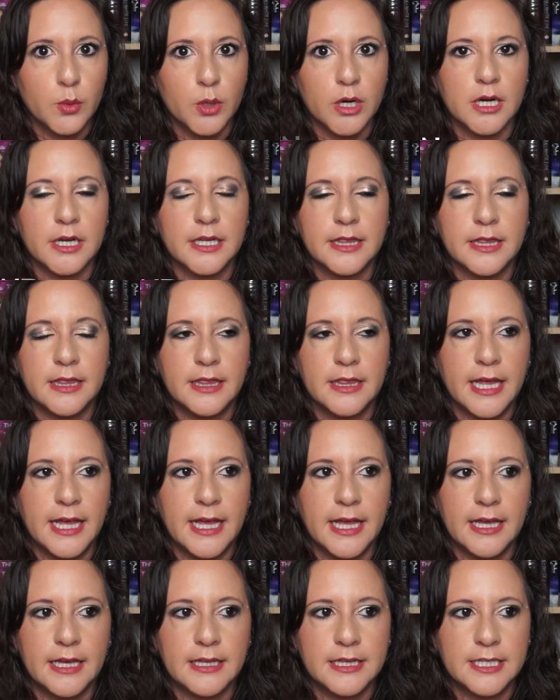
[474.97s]
where
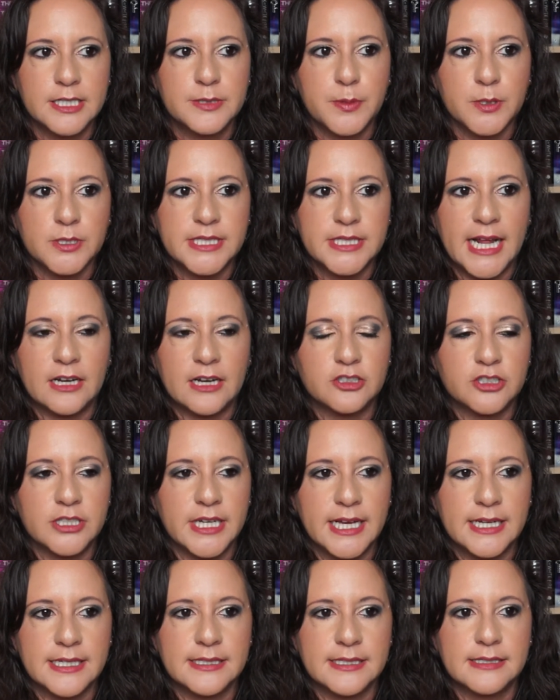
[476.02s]
this person
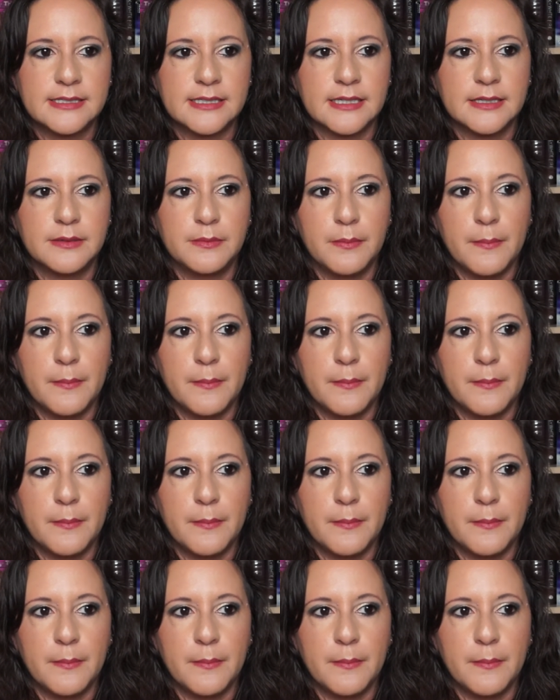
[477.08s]
actually has